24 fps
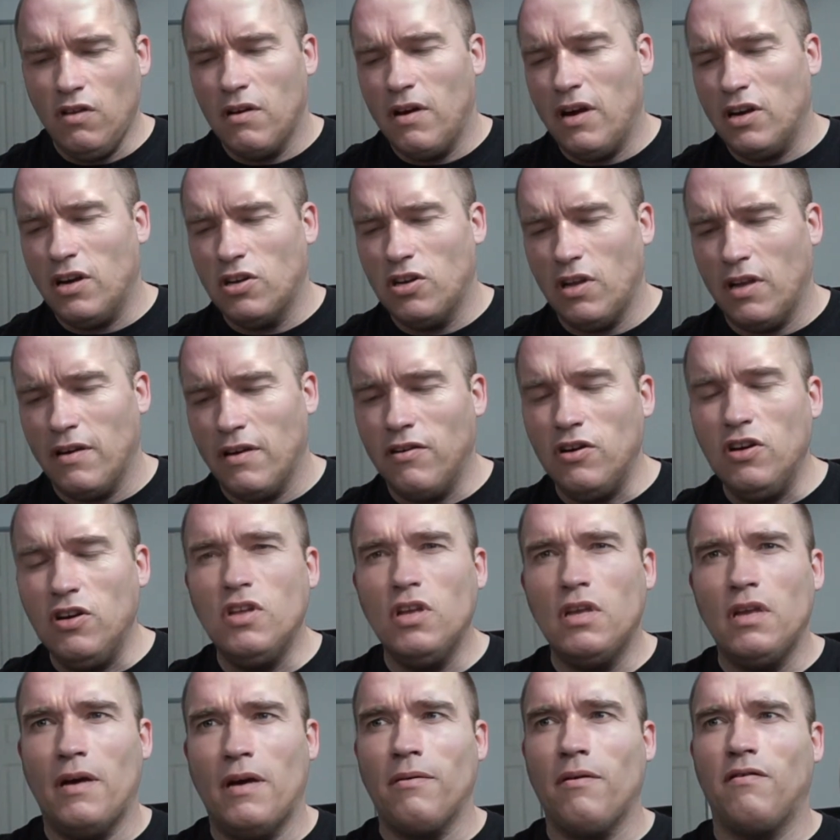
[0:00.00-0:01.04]
I forget the name of it.
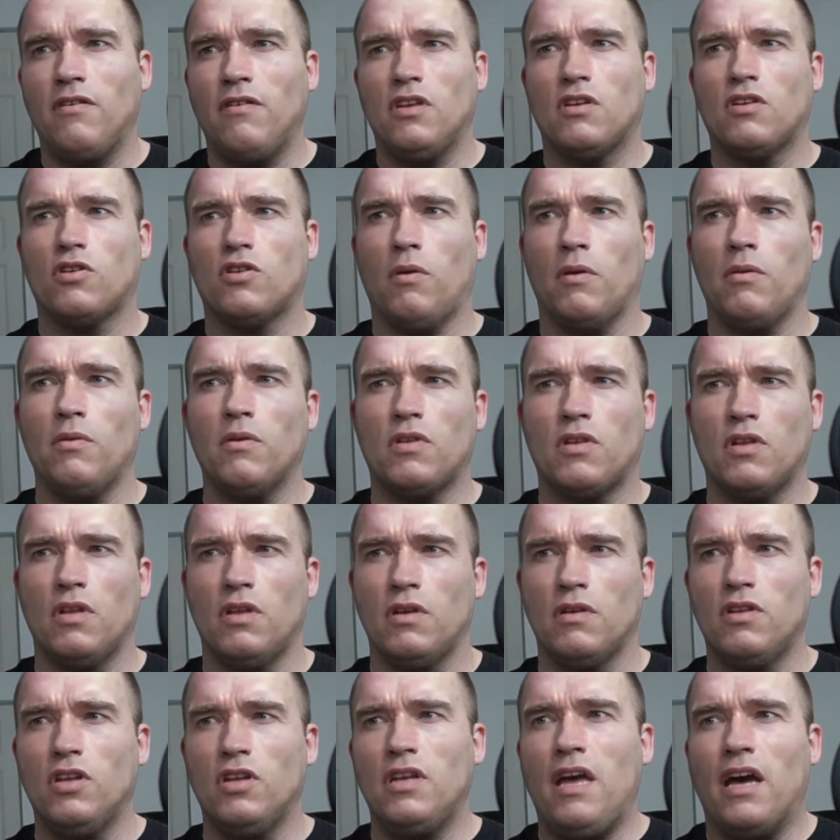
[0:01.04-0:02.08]
It's the one with the
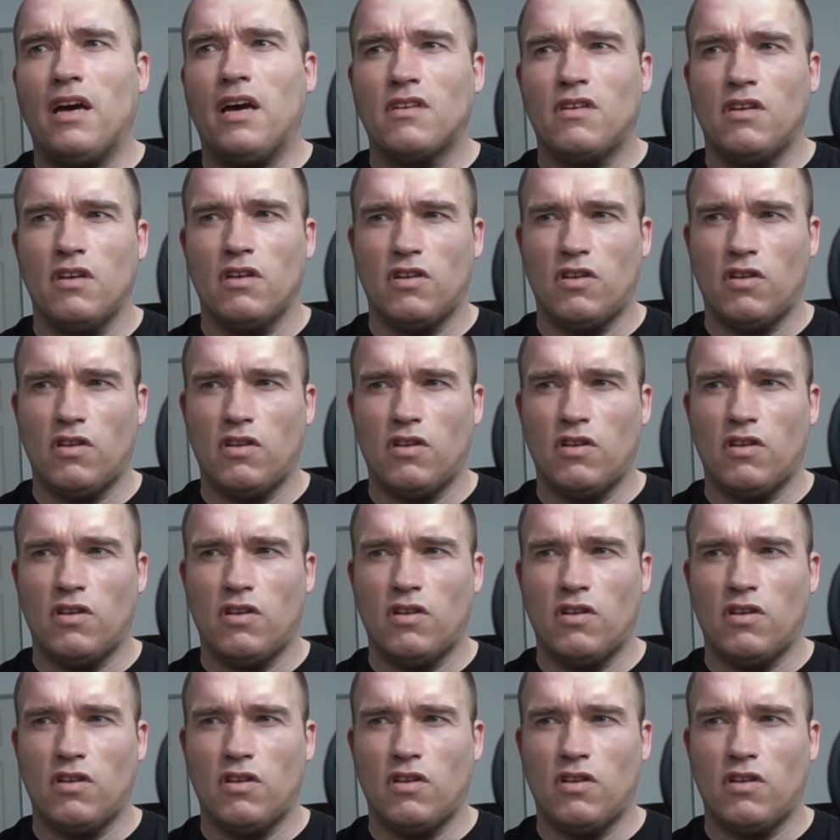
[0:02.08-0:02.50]
Nexus,